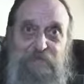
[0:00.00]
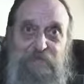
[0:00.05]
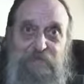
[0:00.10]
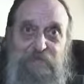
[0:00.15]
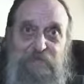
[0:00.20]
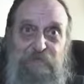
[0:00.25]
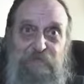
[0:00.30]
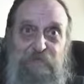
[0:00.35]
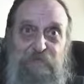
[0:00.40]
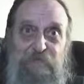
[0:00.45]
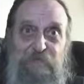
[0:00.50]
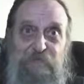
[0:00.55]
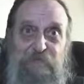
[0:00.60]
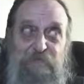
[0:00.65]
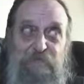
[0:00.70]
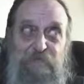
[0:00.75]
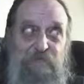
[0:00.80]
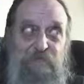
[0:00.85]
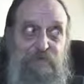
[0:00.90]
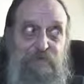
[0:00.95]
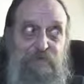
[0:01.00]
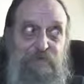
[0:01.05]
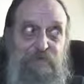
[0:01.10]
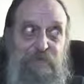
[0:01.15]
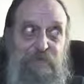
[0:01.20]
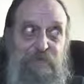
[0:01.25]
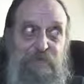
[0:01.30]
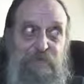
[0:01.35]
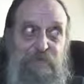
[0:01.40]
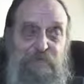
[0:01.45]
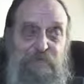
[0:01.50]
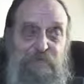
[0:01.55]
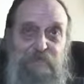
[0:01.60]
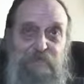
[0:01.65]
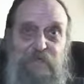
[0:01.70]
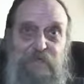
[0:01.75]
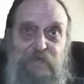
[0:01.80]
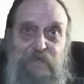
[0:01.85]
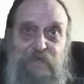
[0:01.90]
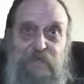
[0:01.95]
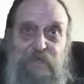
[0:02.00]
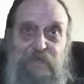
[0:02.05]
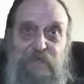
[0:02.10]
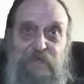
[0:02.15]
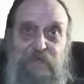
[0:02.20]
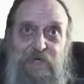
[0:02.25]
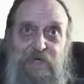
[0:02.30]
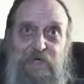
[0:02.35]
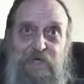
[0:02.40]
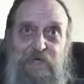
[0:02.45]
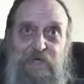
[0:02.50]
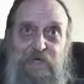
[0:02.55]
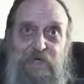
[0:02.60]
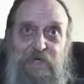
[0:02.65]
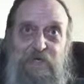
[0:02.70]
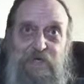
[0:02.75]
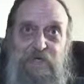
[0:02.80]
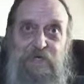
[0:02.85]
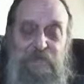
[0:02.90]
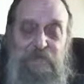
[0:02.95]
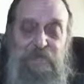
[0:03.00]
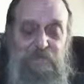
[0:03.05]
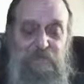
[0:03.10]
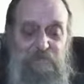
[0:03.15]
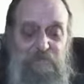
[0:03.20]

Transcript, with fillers: people are ruled with by... Uh,